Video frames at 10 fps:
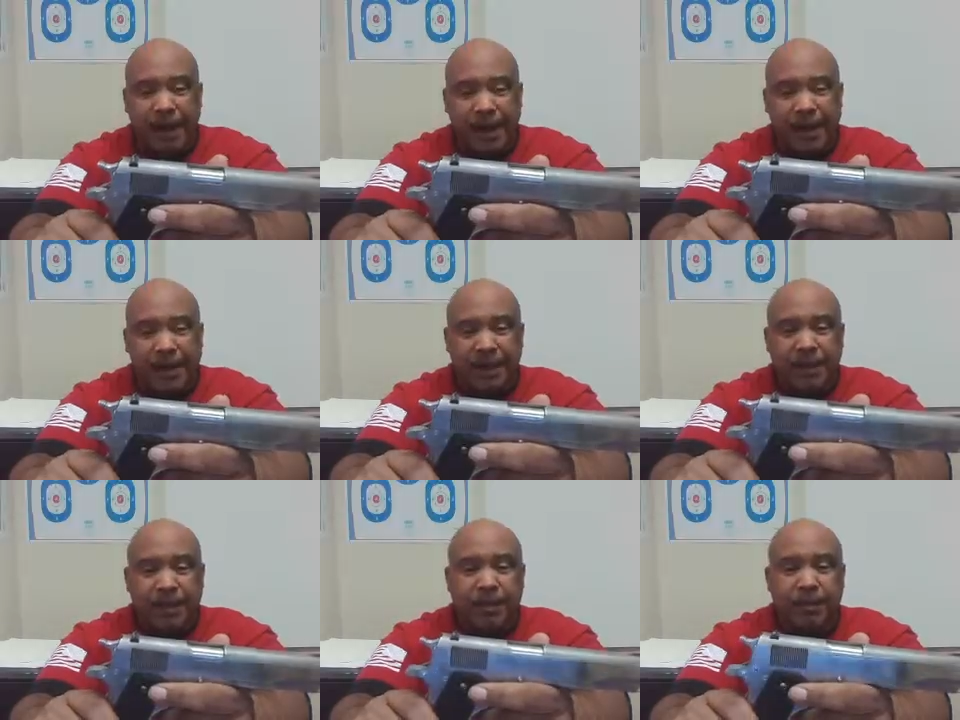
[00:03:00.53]
I
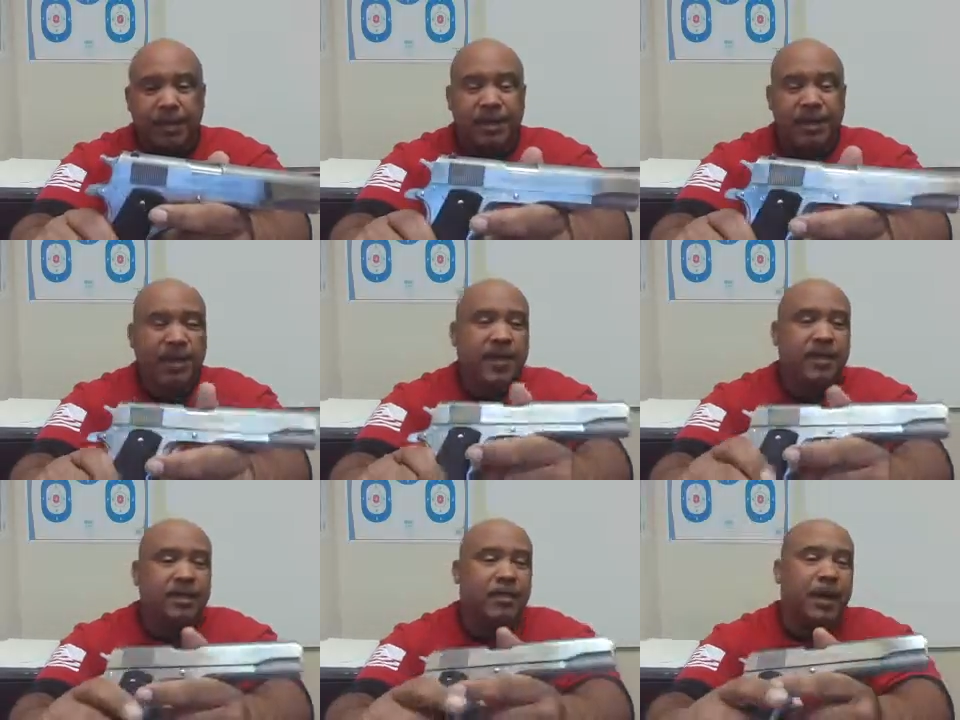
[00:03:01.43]
like it though because it
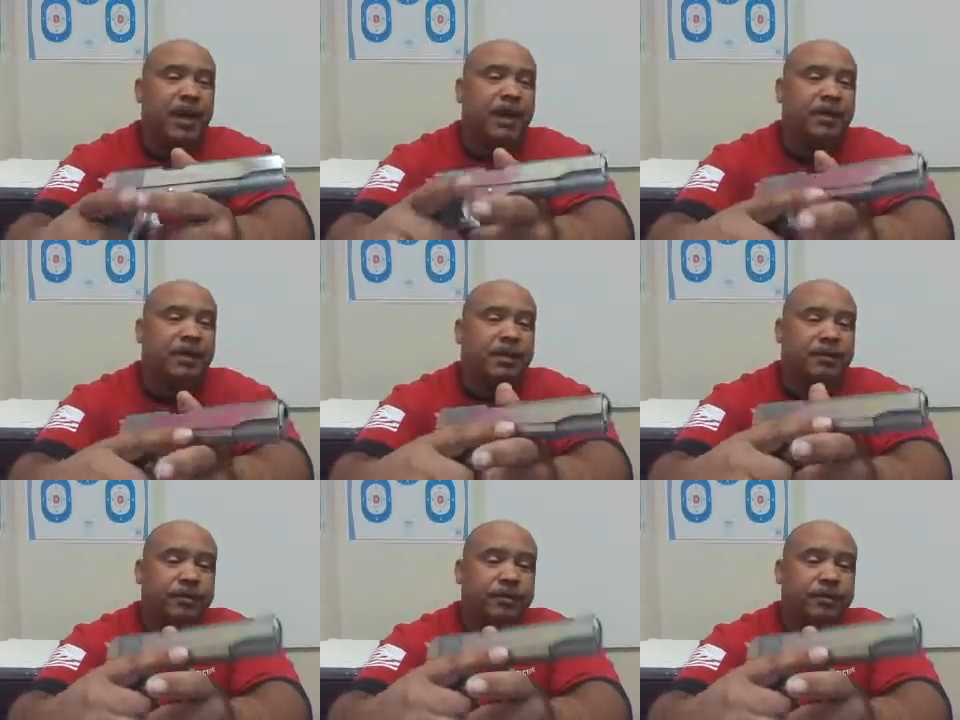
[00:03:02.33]
has the mass